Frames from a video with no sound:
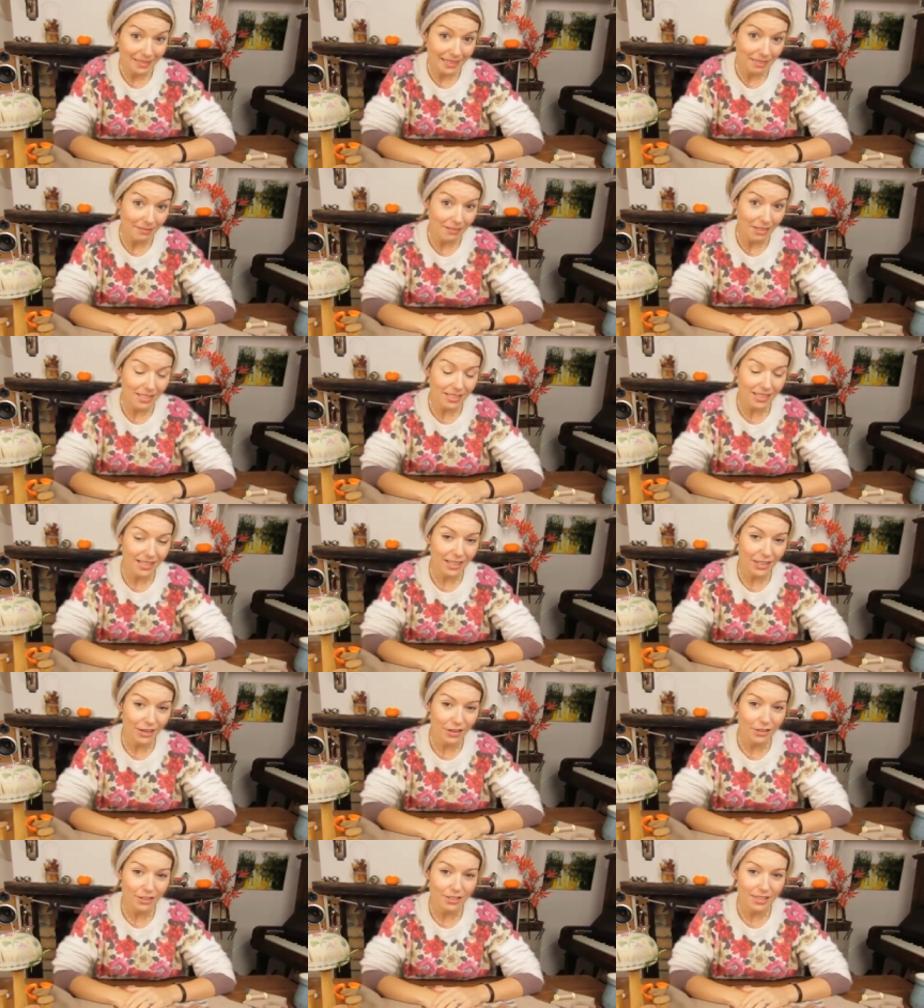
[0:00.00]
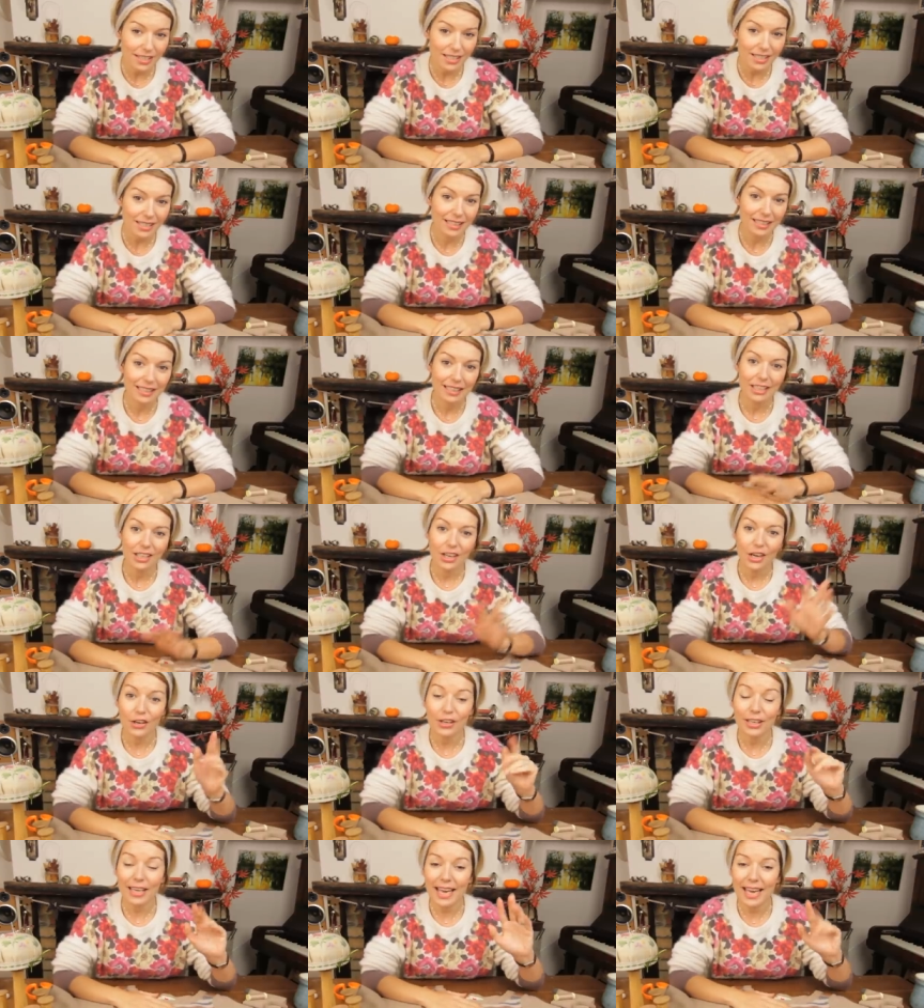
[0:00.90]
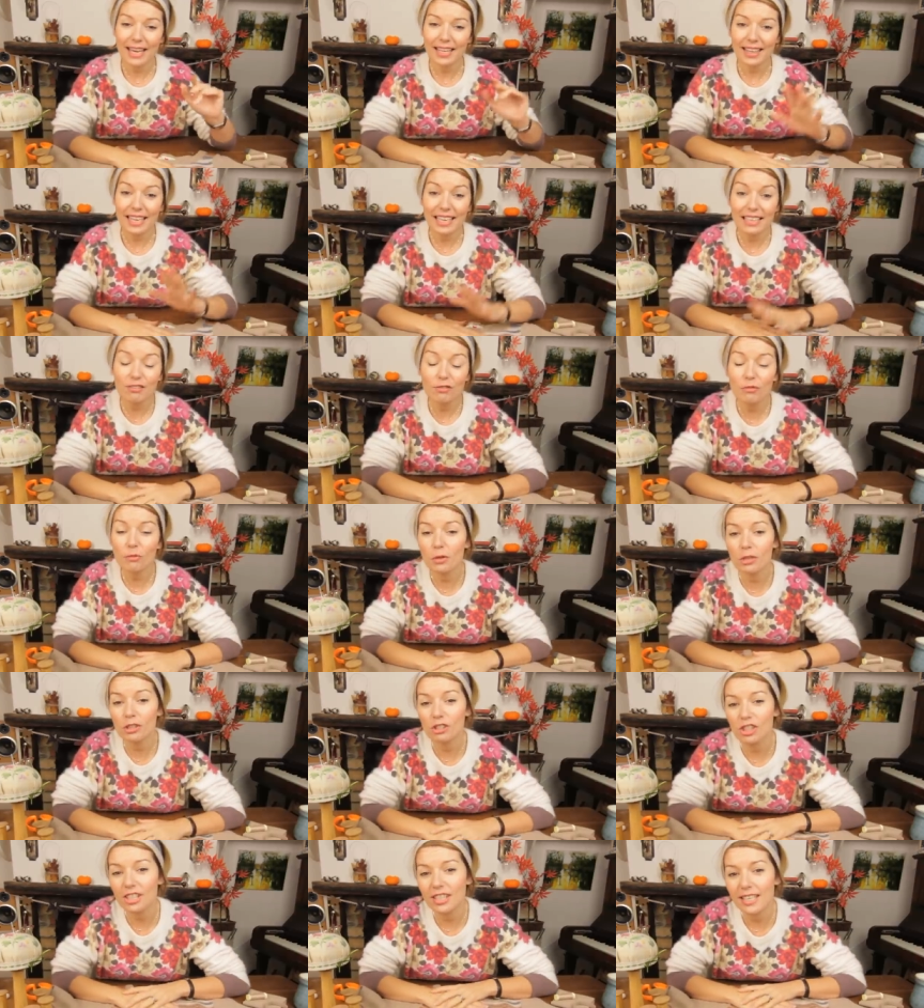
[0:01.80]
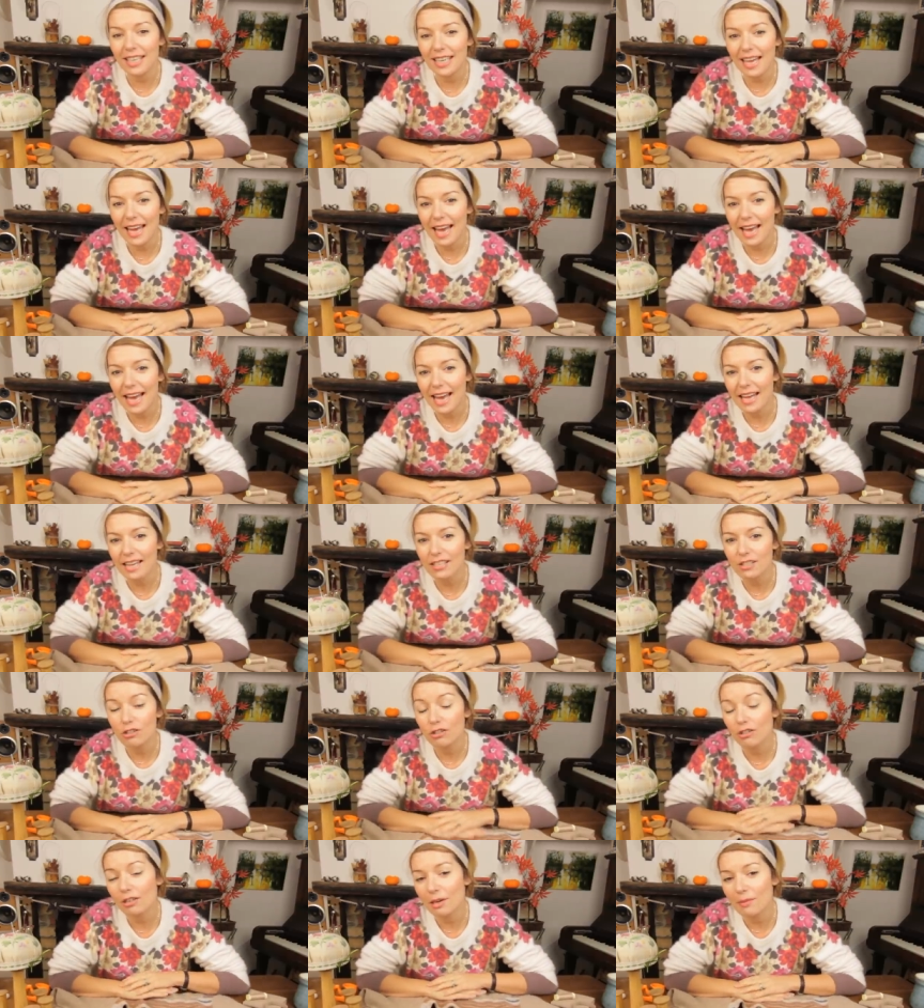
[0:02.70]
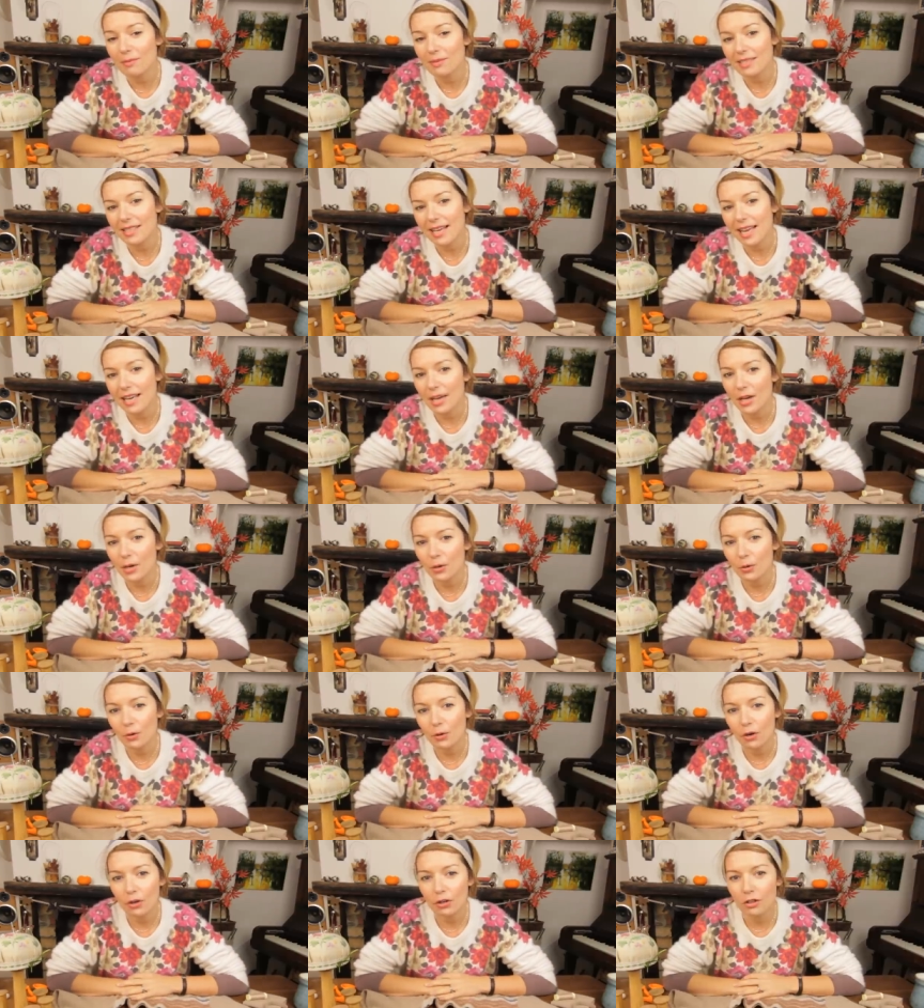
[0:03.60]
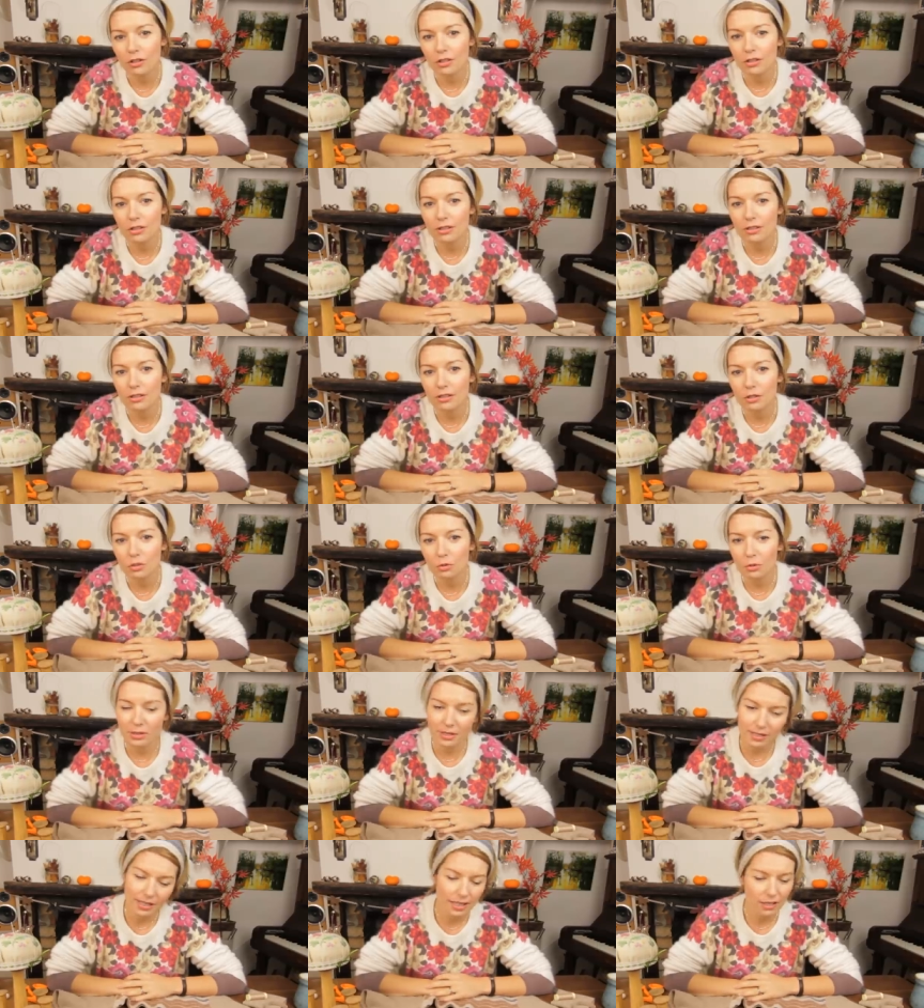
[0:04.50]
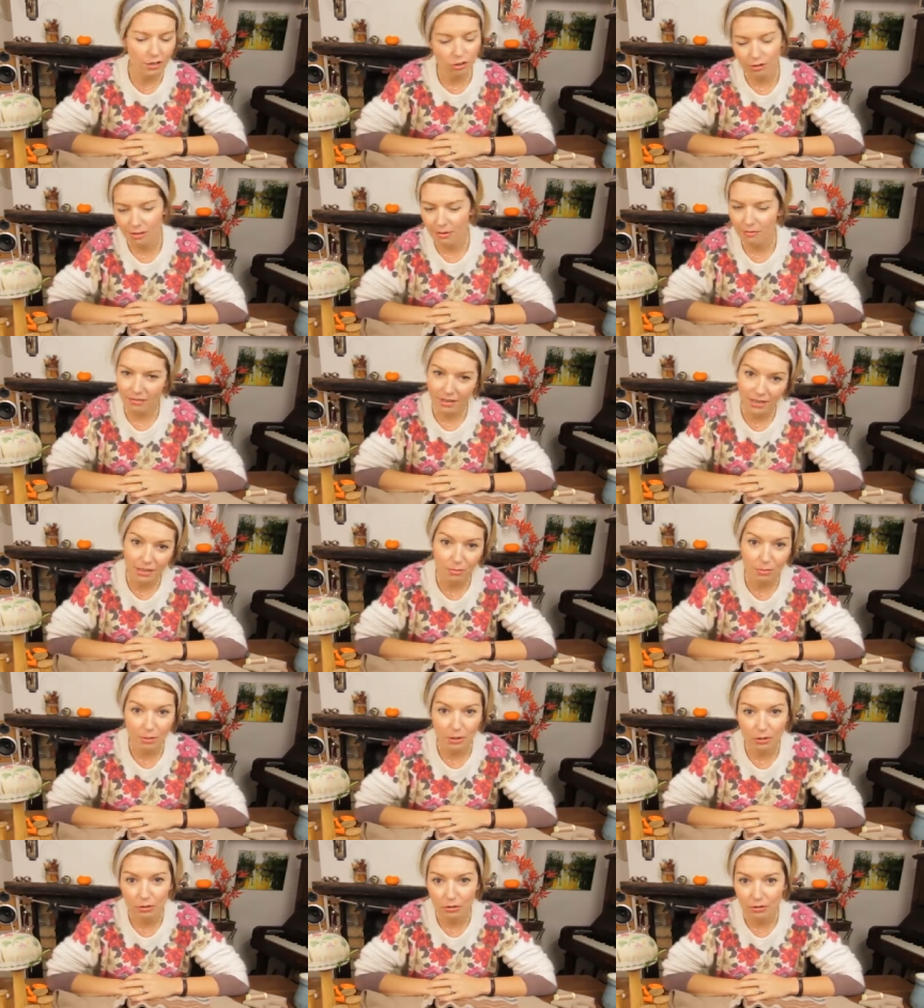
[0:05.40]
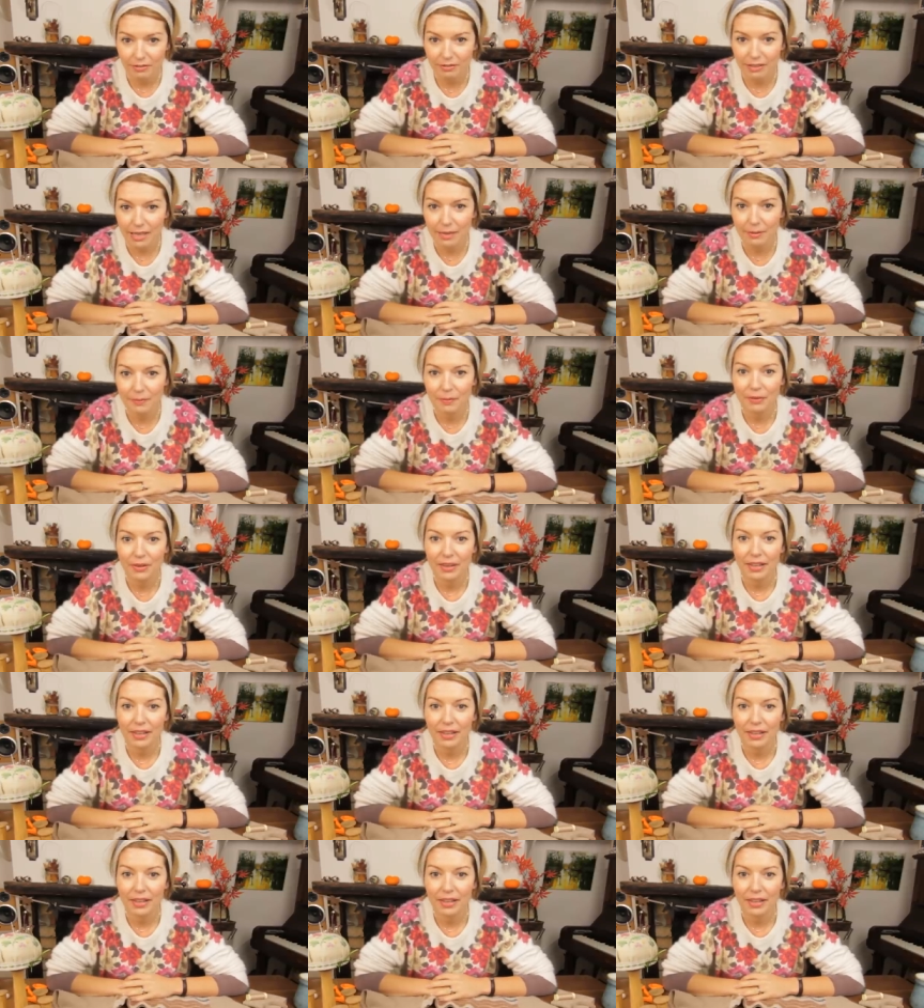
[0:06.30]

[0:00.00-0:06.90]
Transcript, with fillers: Keep nice and cosy. Okay, thanks for watching and do come say hello on Twitter, Instagram, Facebook and all of that.